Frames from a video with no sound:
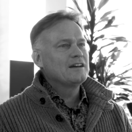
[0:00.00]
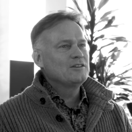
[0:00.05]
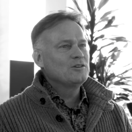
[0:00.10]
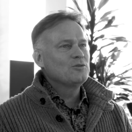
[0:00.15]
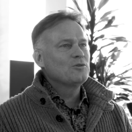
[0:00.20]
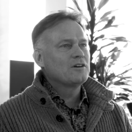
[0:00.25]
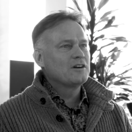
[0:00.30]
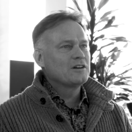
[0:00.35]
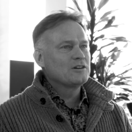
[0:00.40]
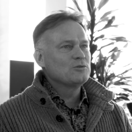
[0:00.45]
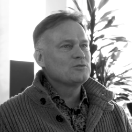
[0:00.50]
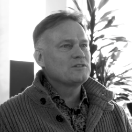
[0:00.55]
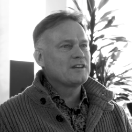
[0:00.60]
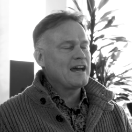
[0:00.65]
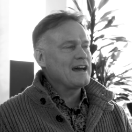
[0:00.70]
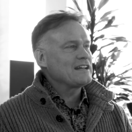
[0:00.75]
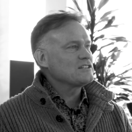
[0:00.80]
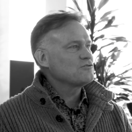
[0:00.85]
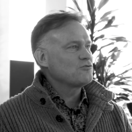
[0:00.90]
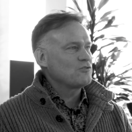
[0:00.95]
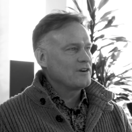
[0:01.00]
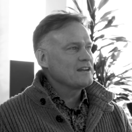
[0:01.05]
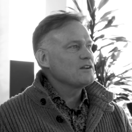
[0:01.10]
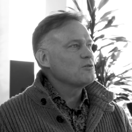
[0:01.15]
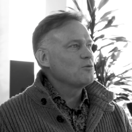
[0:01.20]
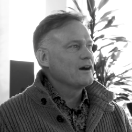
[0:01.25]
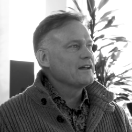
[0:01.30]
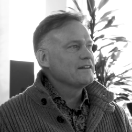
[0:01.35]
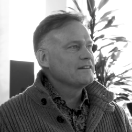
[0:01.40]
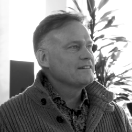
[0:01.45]
you are a good catch for
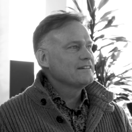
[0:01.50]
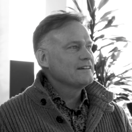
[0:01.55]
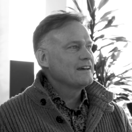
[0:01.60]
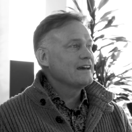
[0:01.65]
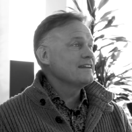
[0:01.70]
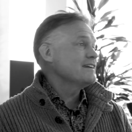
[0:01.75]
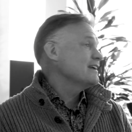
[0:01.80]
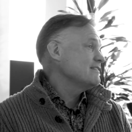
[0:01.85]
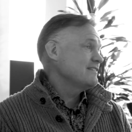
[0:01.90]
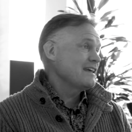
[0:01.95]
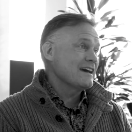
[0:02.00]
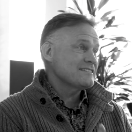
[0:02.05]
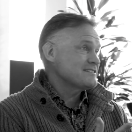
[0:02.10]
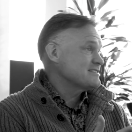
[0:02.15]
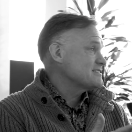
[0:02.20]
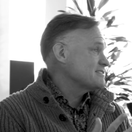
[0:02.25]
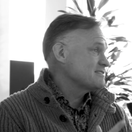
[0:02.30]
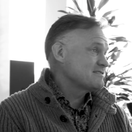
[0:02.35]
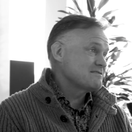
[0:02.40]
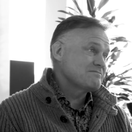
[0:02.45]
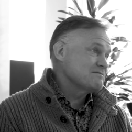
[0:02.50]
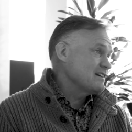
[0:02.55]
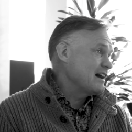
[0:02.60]
anyone and and that's